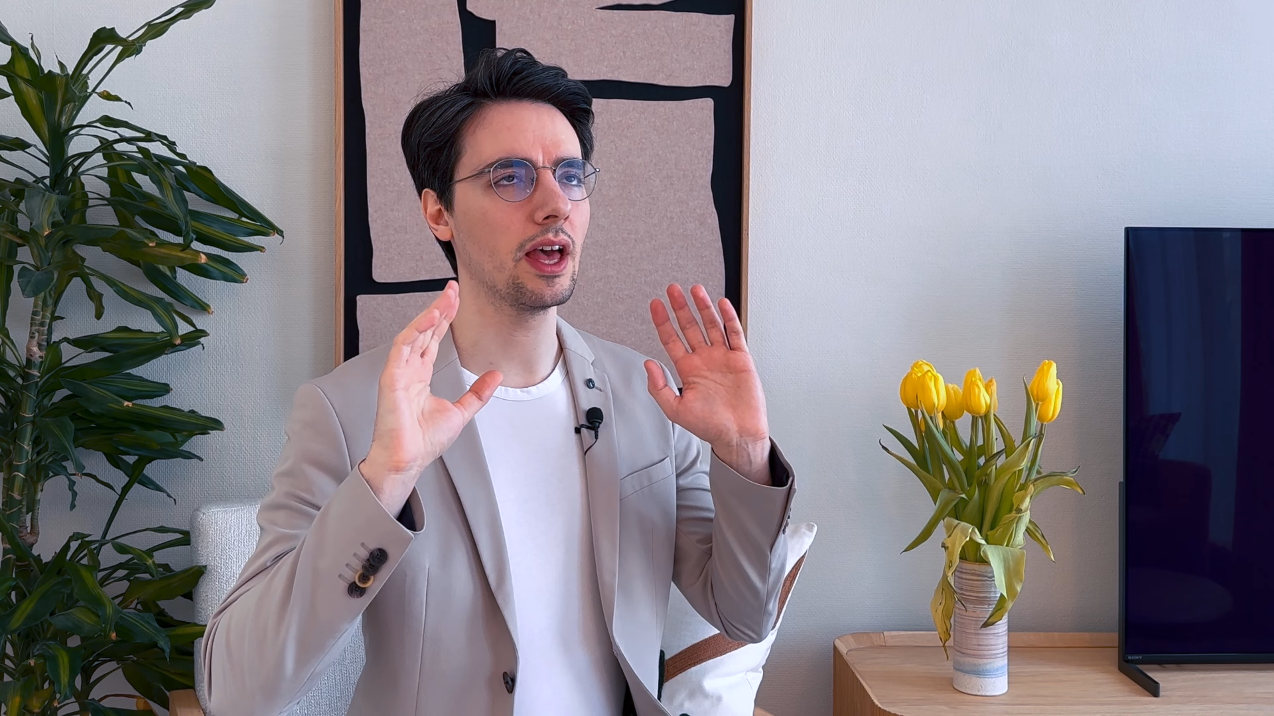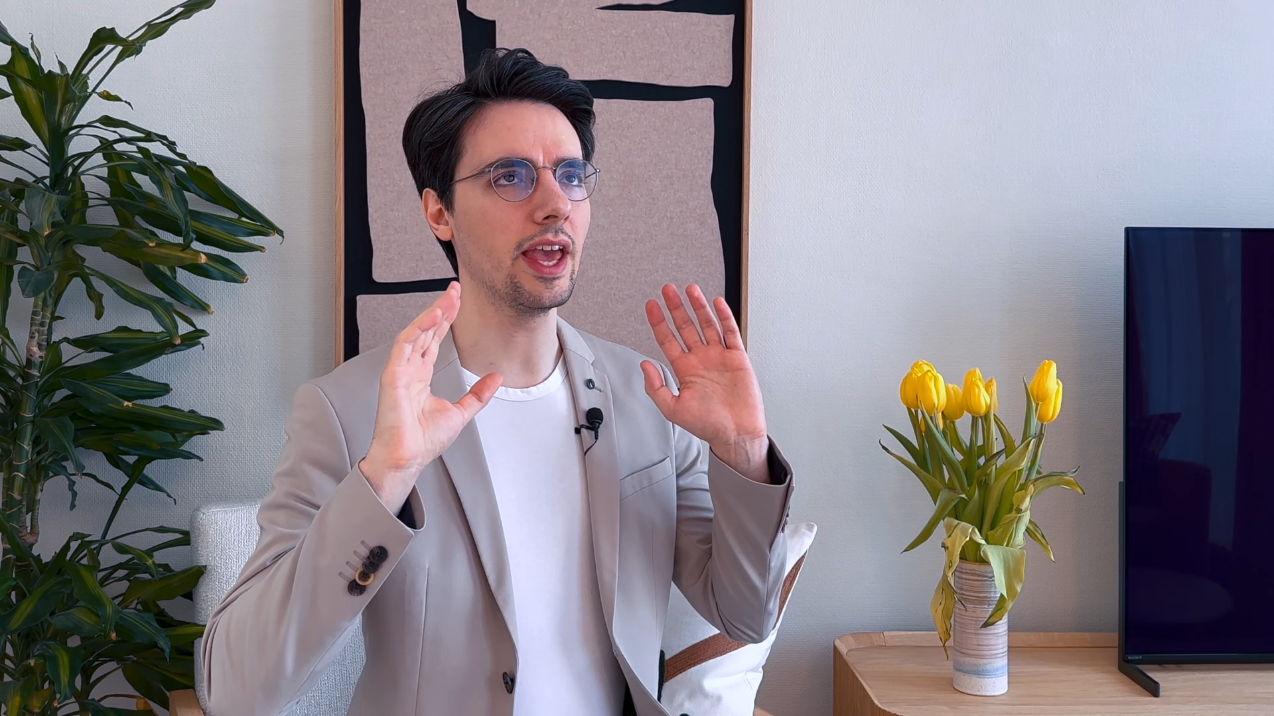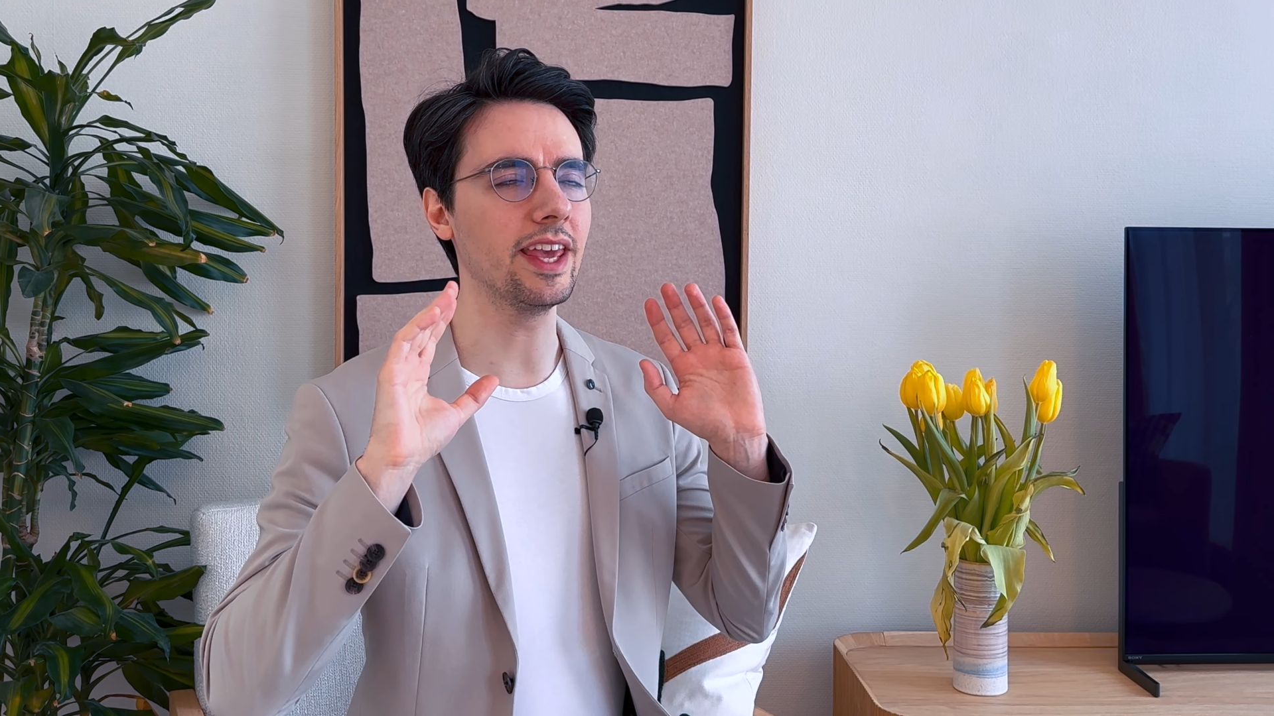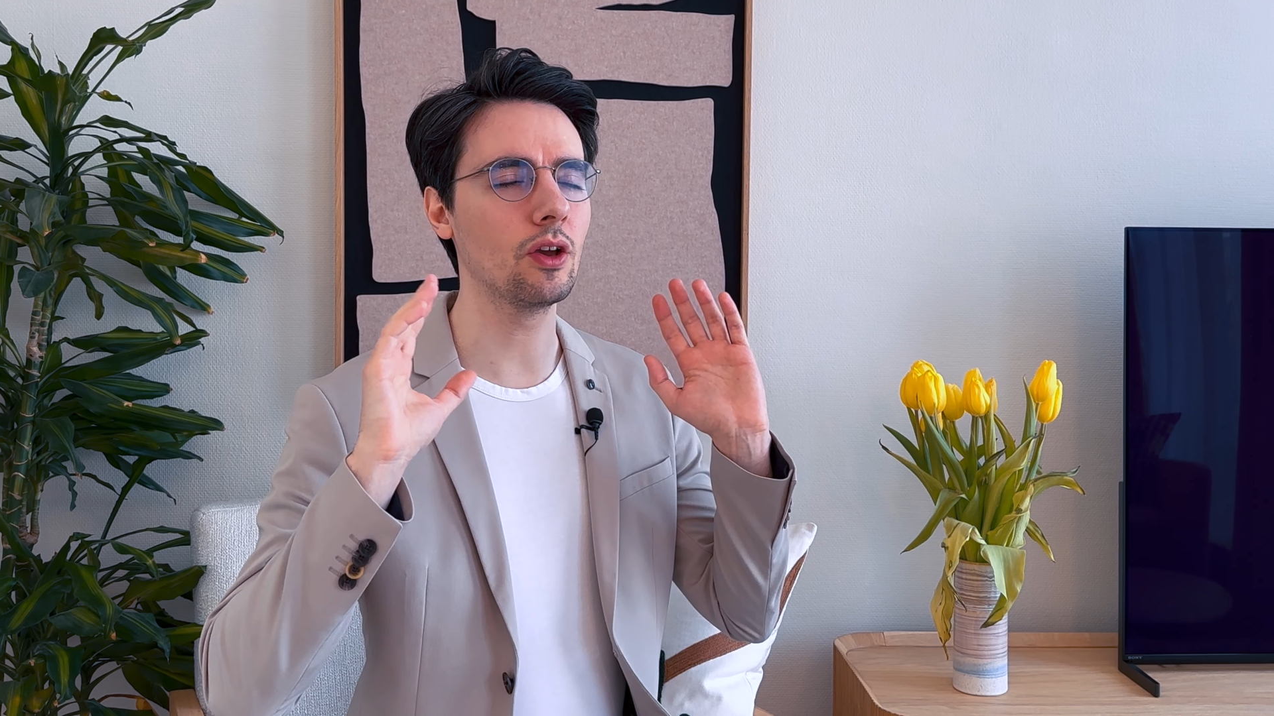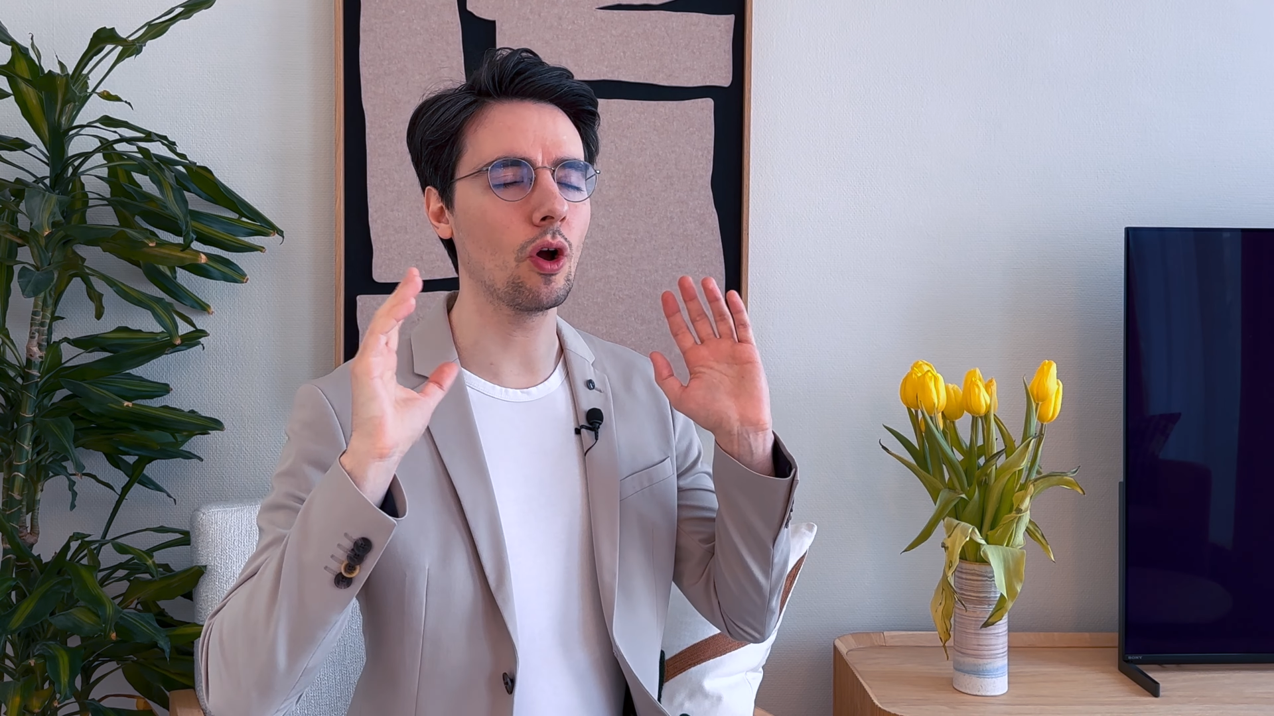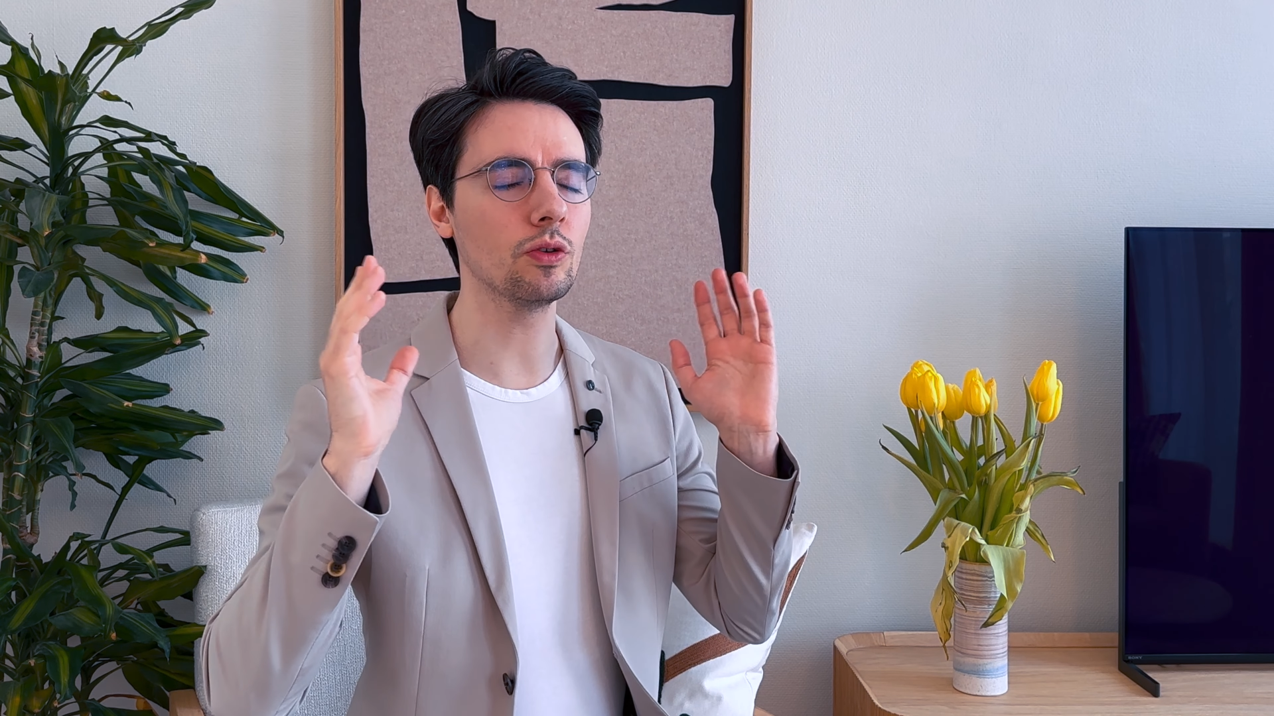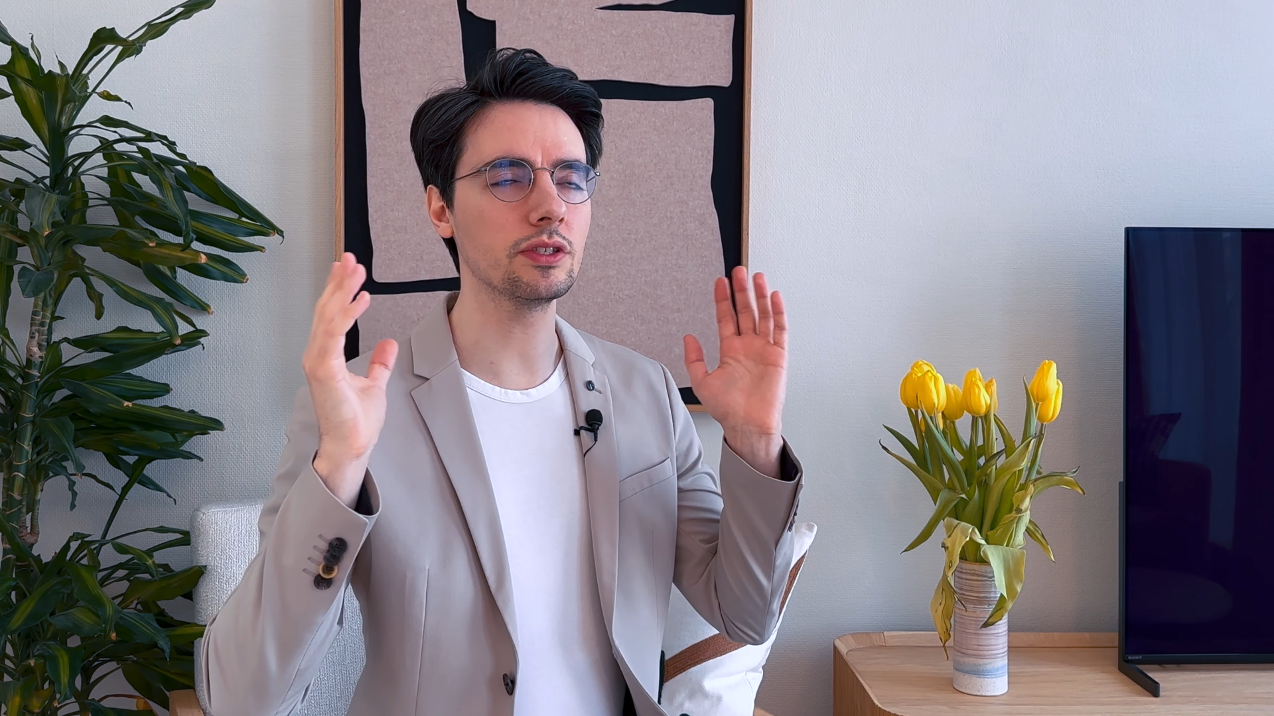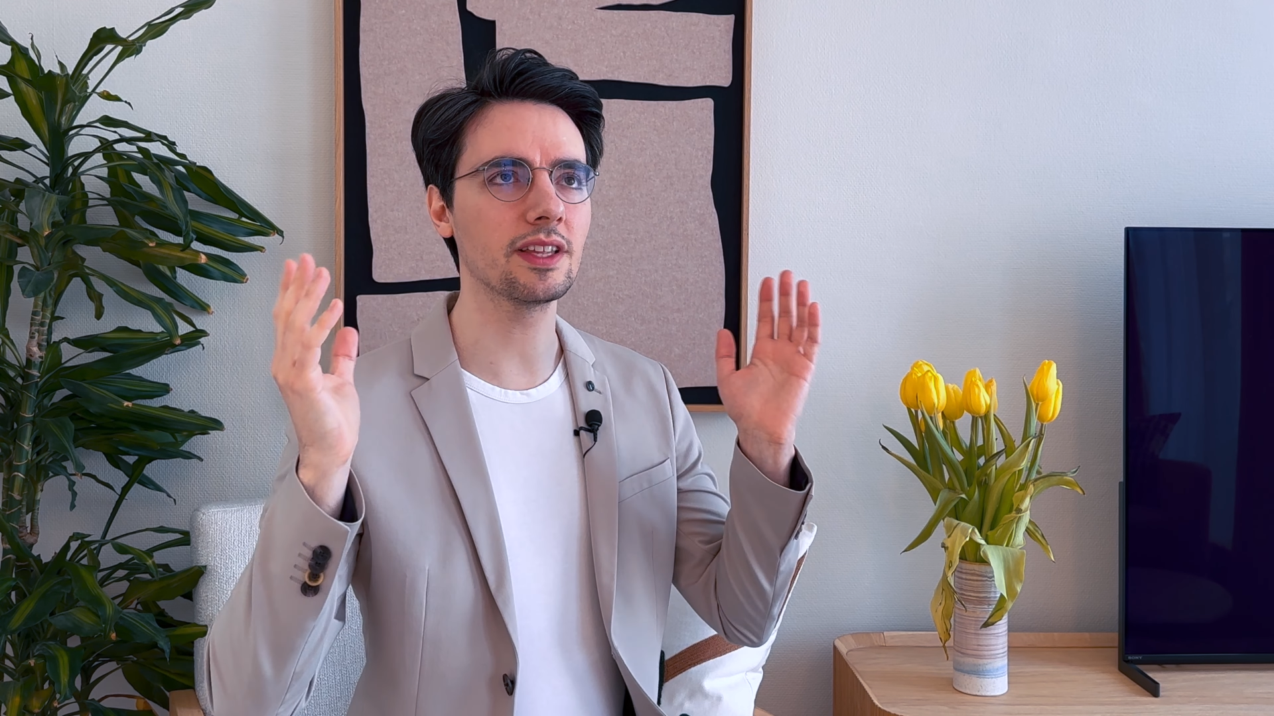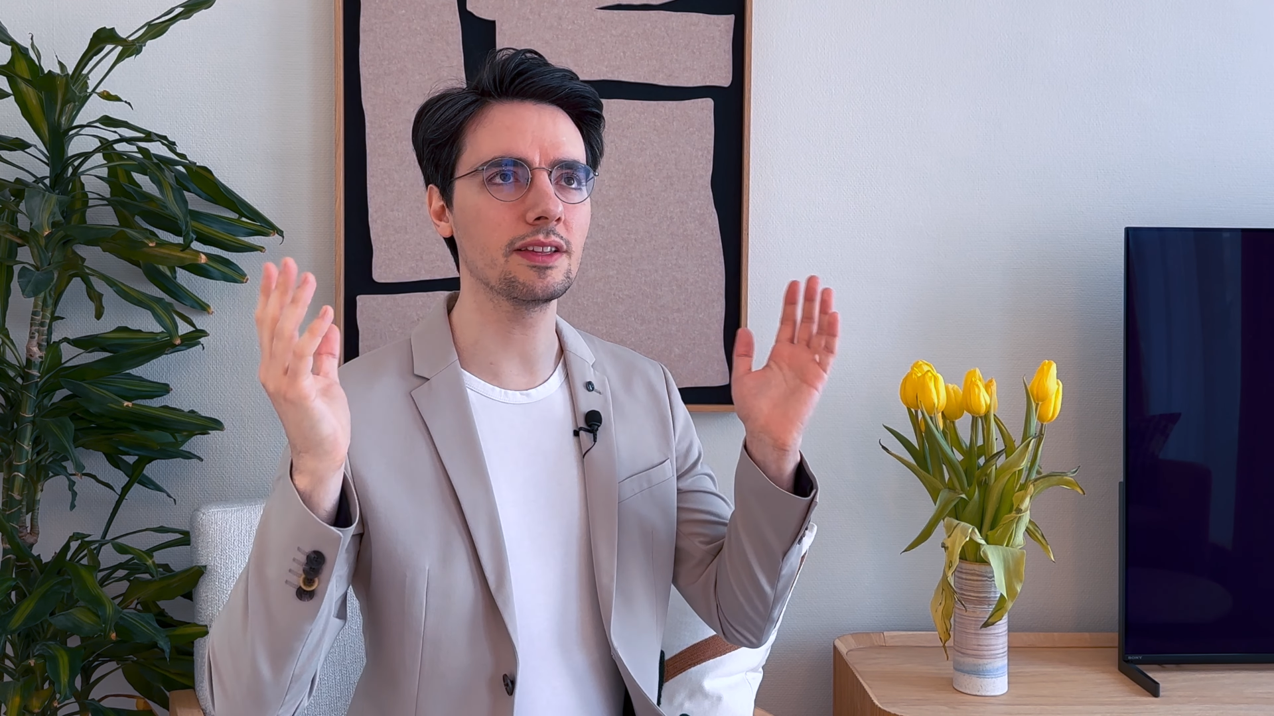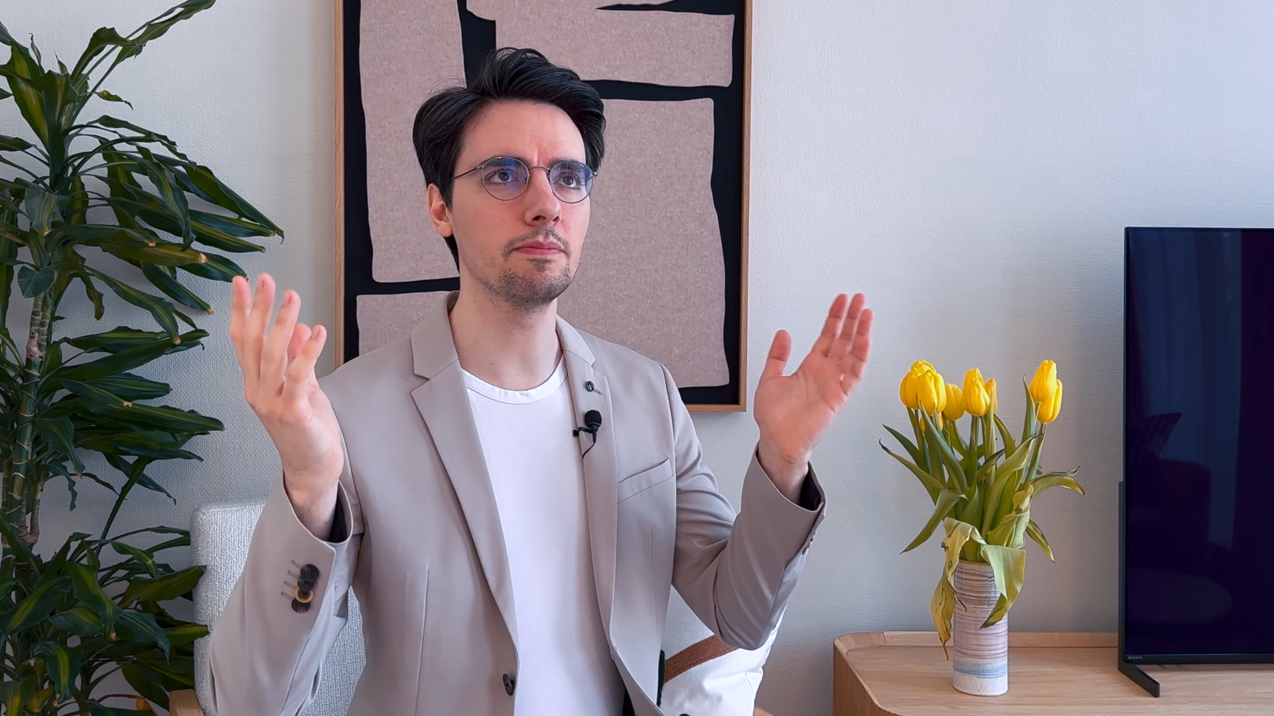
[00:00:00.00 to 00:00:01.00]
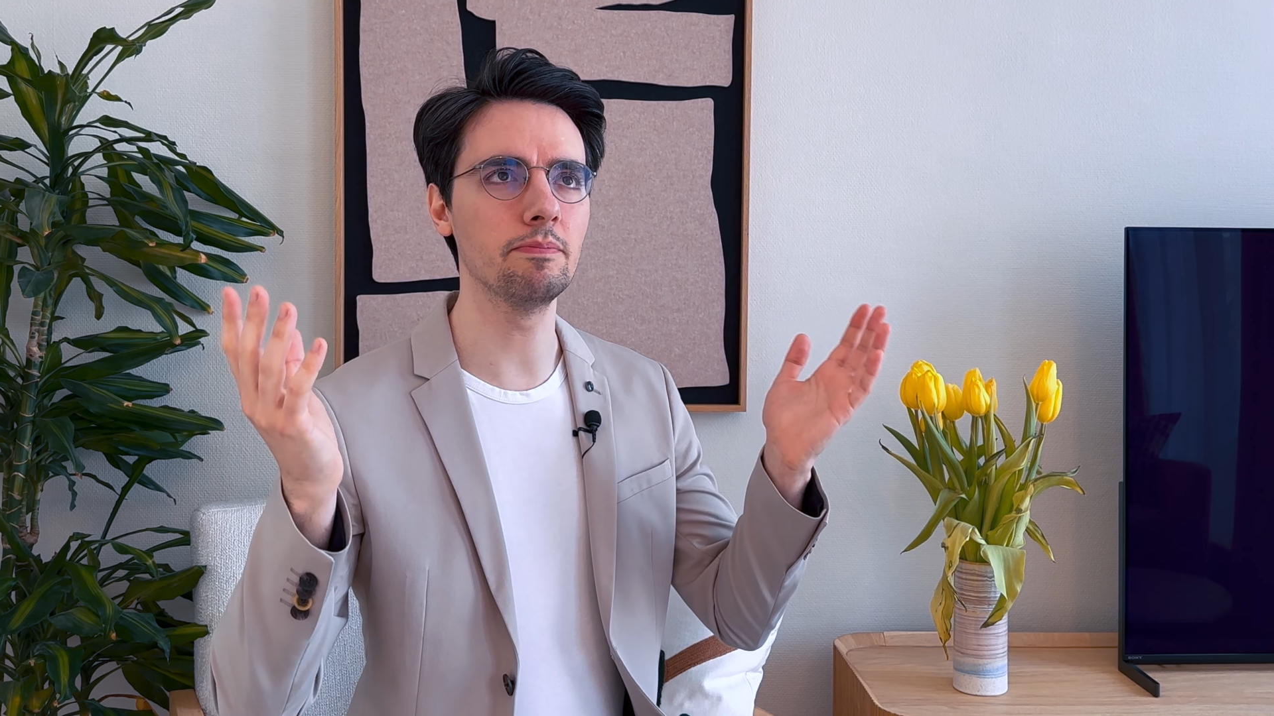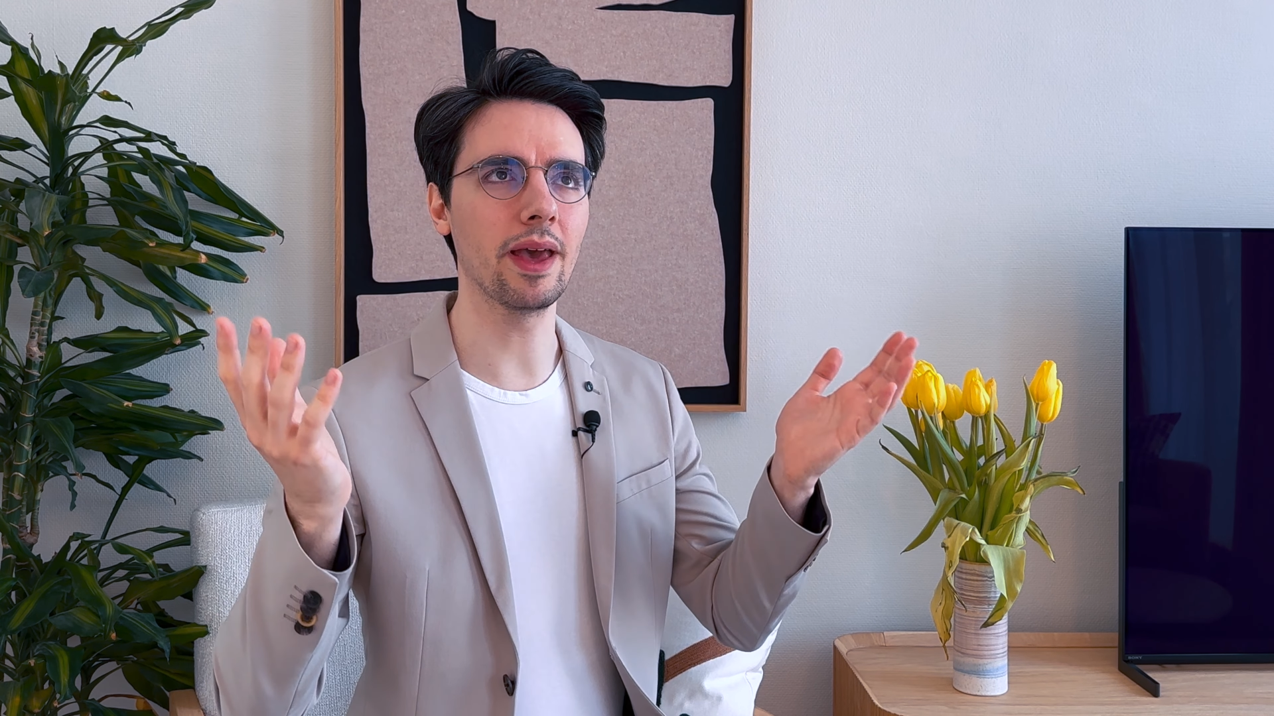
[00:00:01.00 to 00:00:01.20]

a constant